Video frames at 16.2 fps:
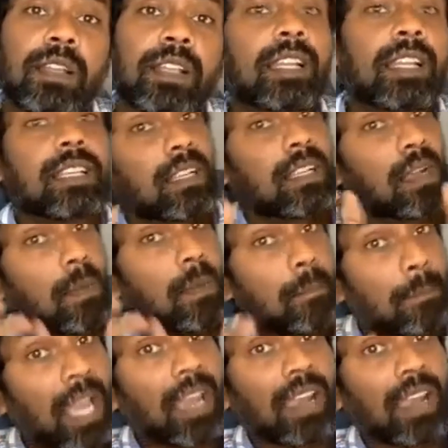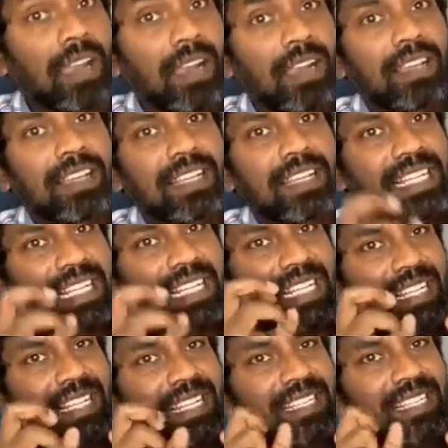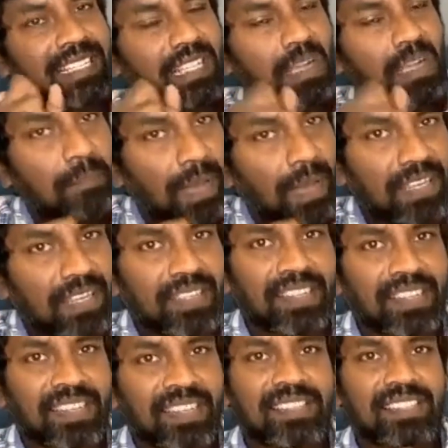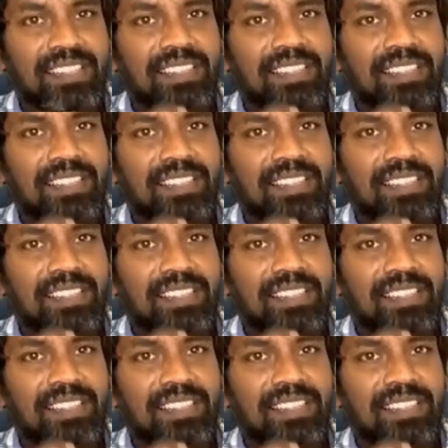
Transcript: It is a compel. It's a compelling reason.